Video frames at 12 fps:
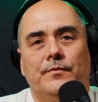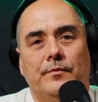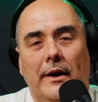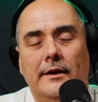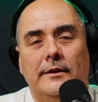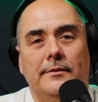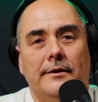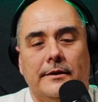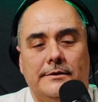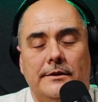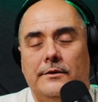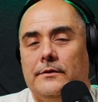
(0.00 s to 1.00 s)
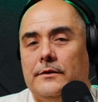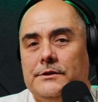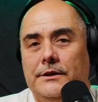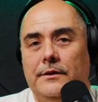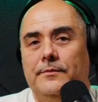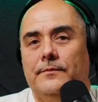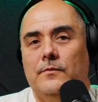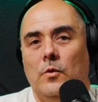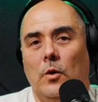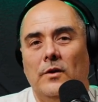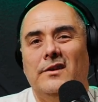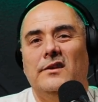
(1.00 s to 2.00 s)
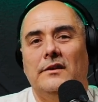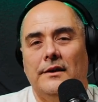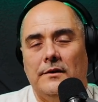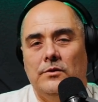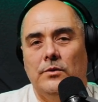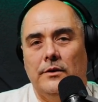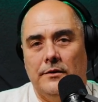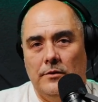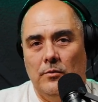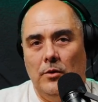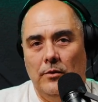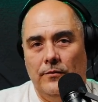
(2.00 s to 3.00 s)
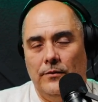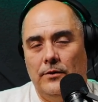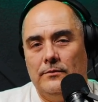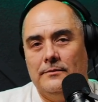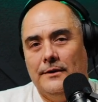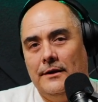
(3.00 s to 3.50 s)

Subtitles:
mainly because either they're cheap or they think they can do it on their mobile phone.